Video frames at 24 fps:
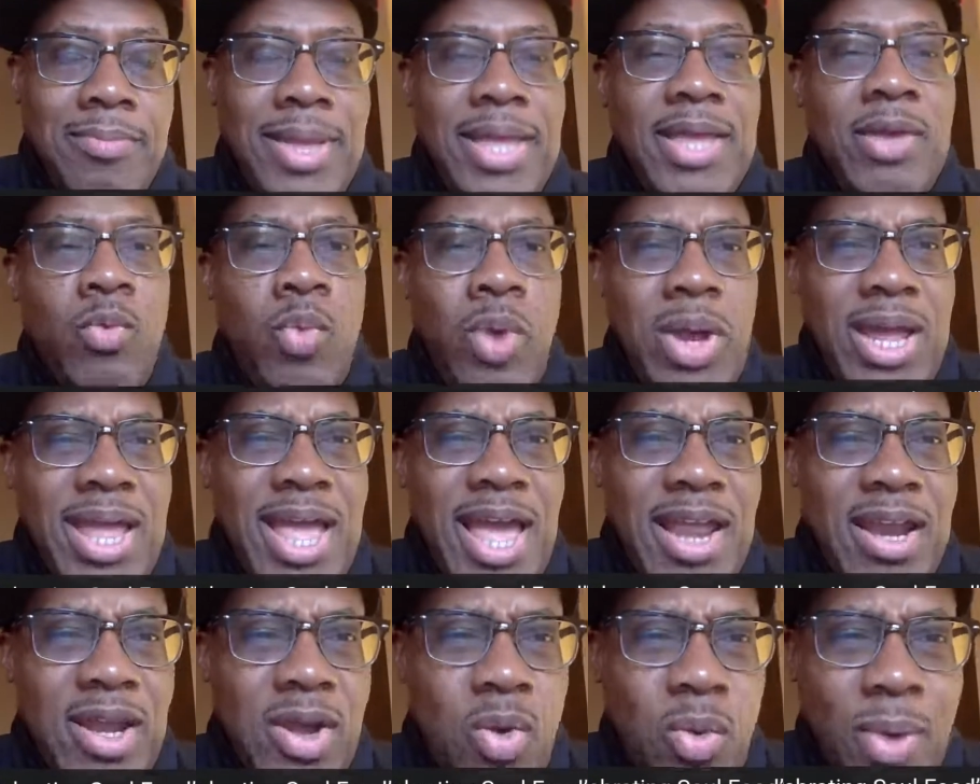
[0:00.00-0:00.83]
It went
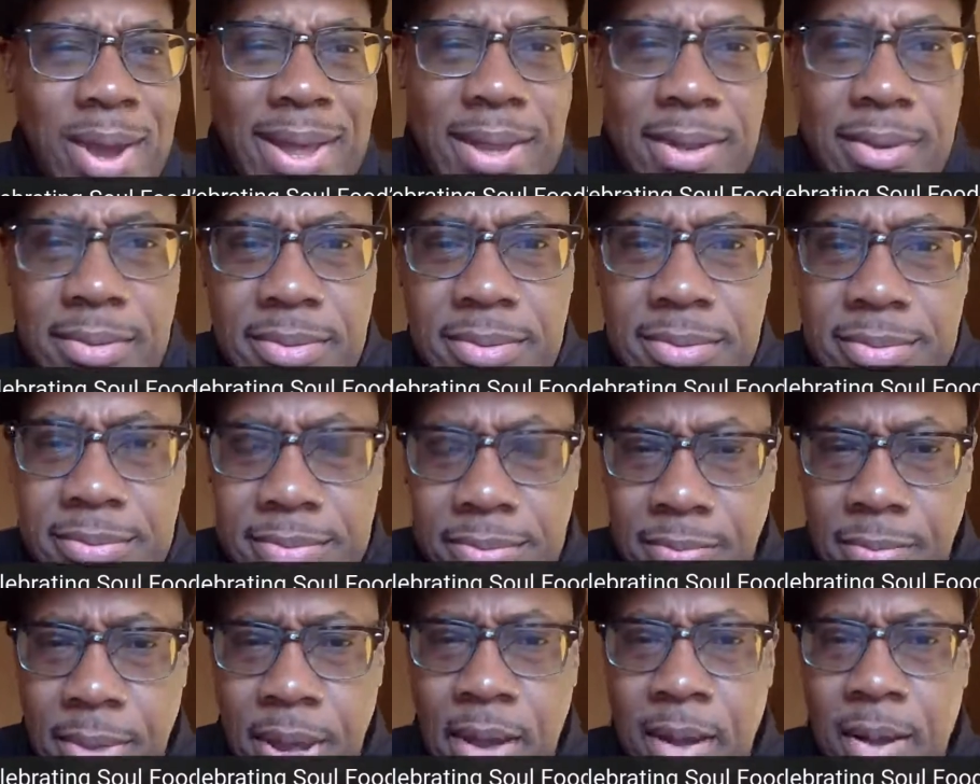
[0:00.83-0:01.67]
kind of quick.
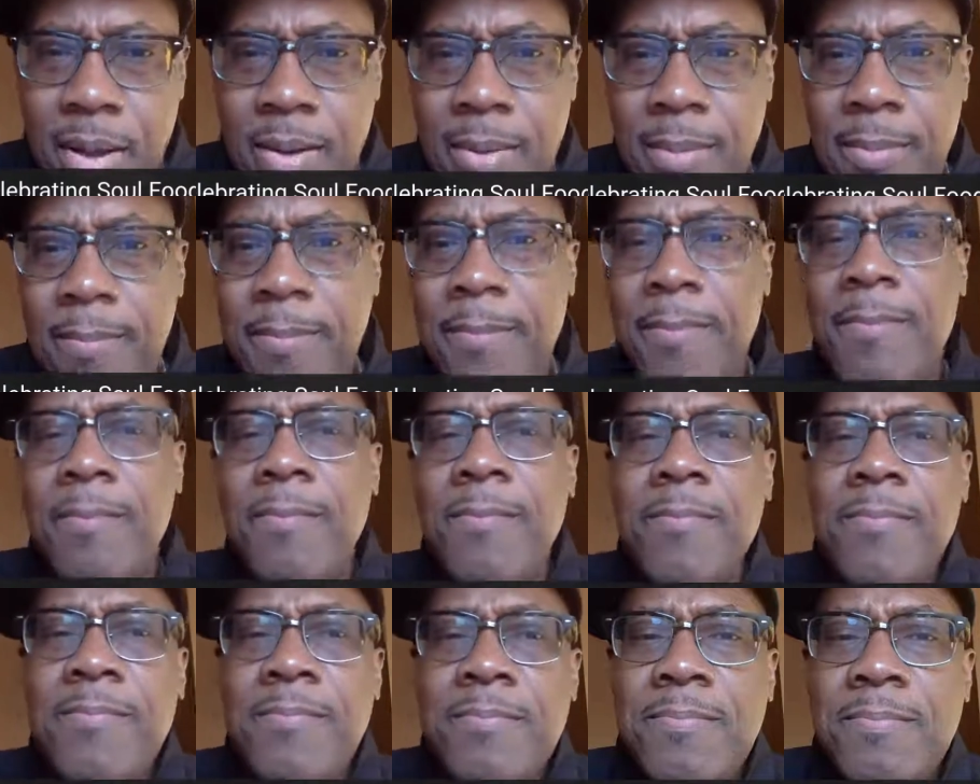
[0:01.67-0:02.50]

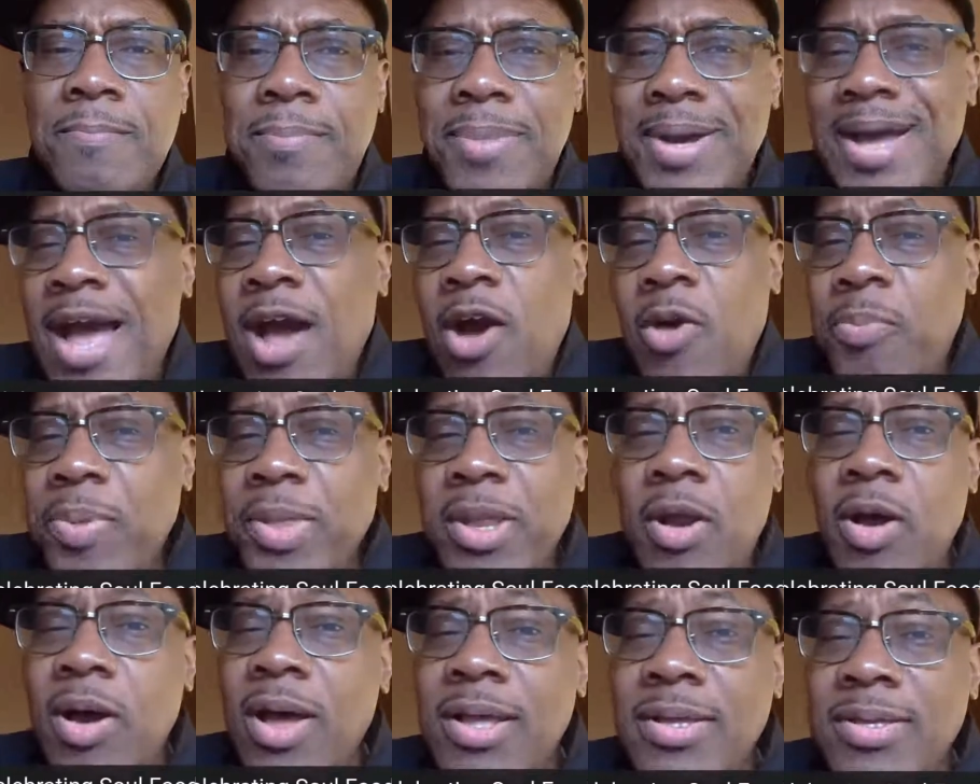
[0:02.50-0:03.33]
But I hope
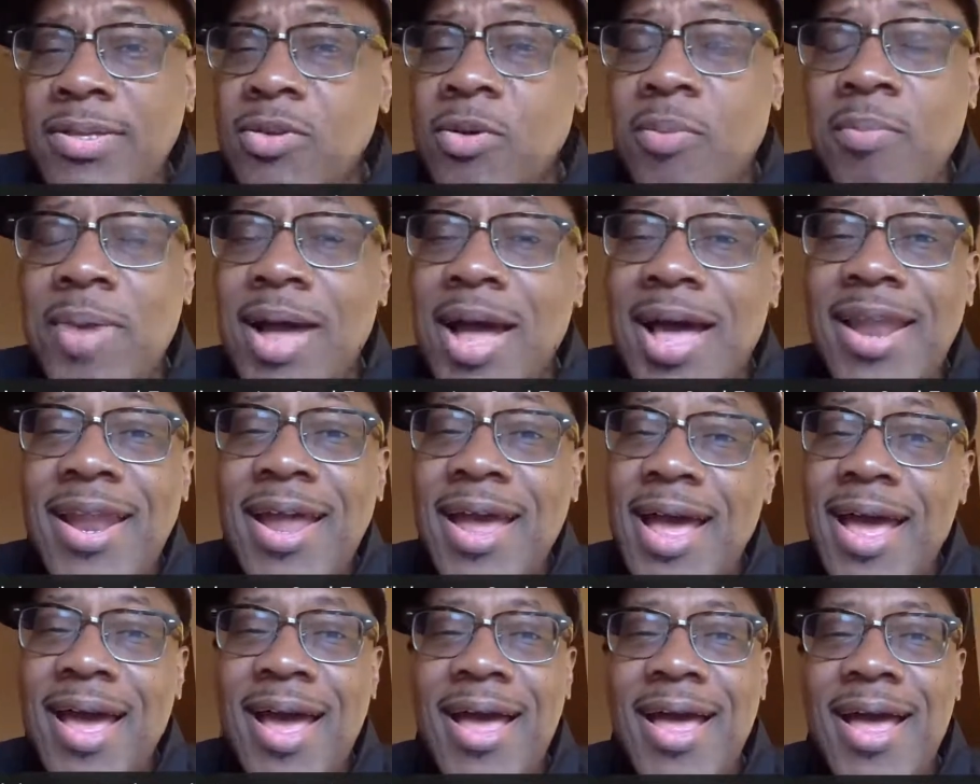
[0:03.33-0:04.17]
you guys don't mind.
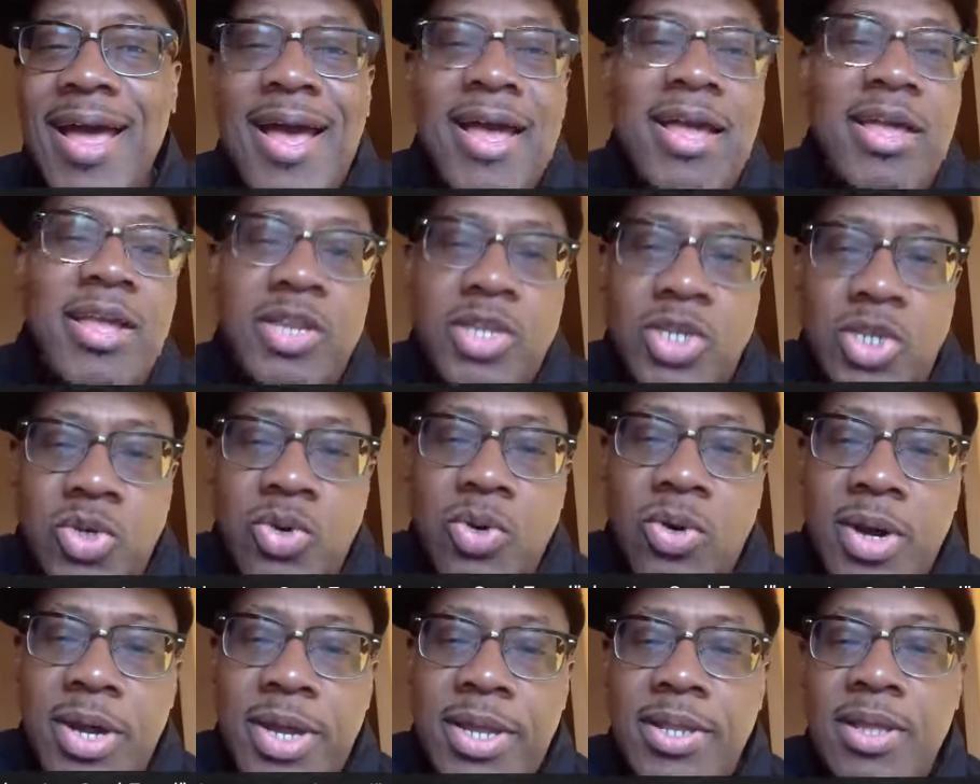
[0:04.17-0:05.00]
I
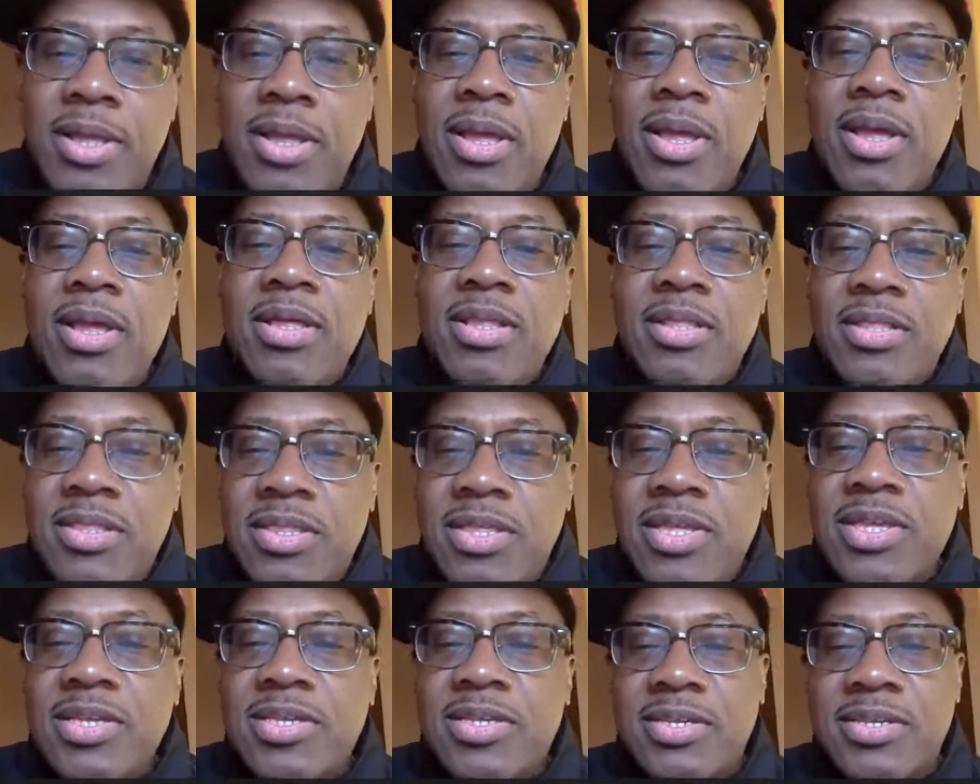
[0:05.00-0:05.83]
enjoyed
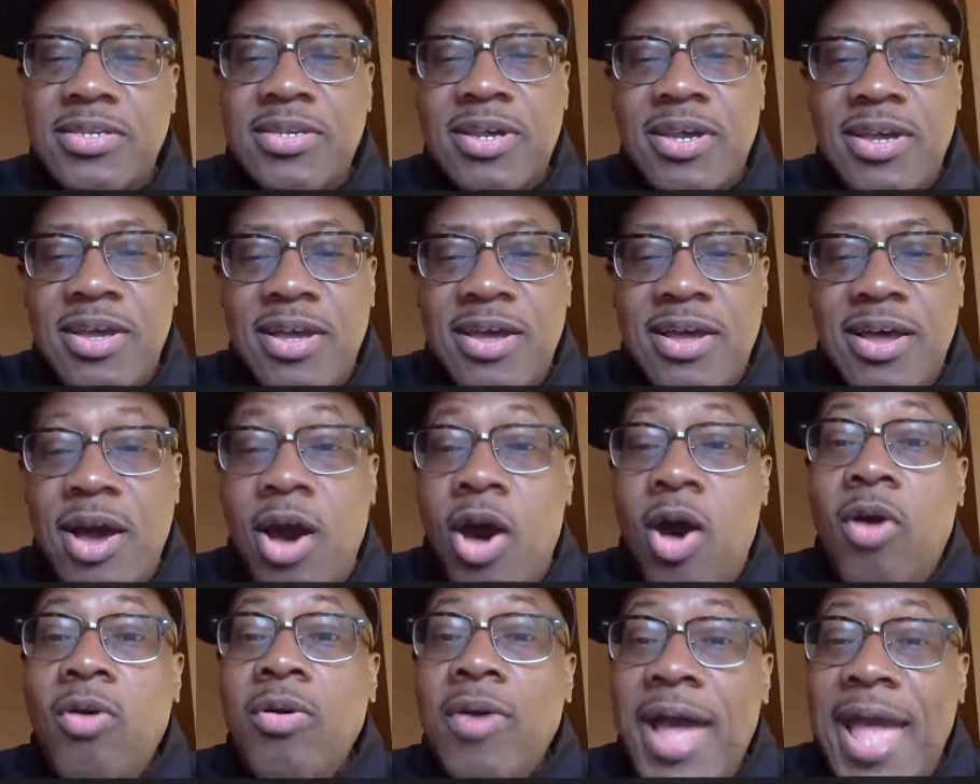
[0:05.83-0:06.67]
this.
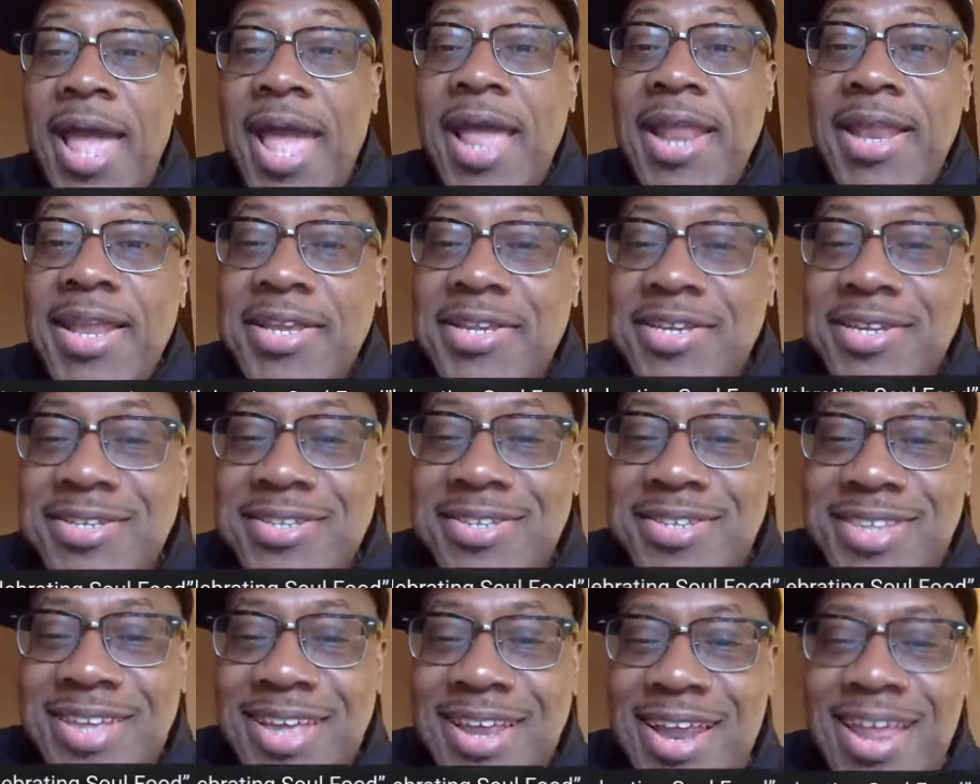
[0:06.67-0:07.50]
Oh, Andy
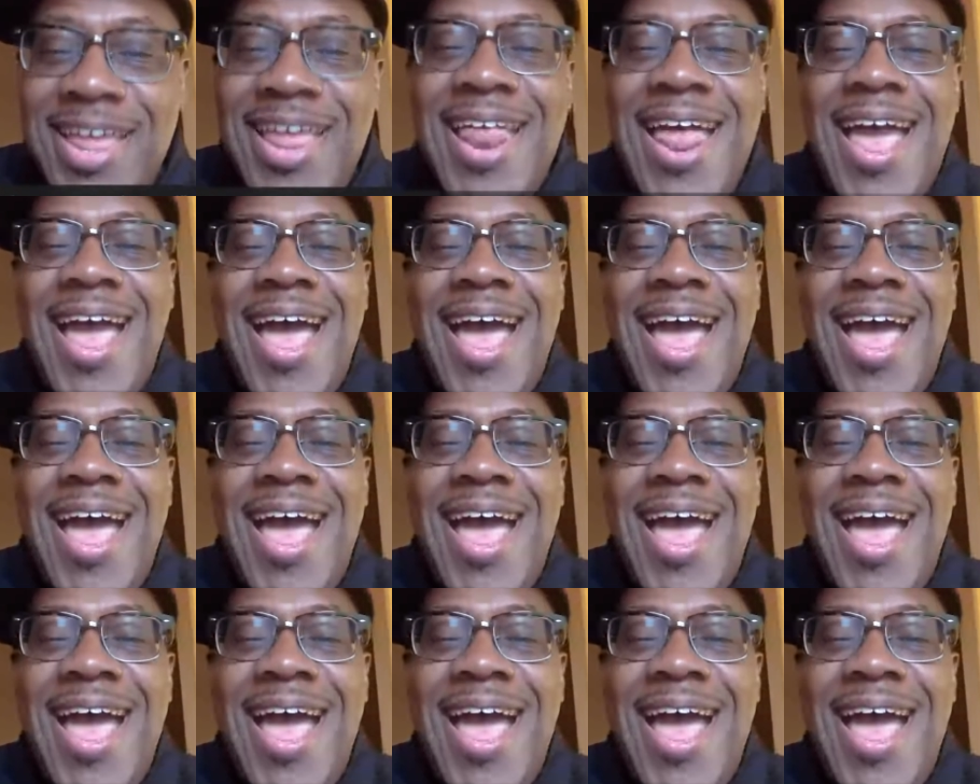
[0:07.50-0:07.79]
just did.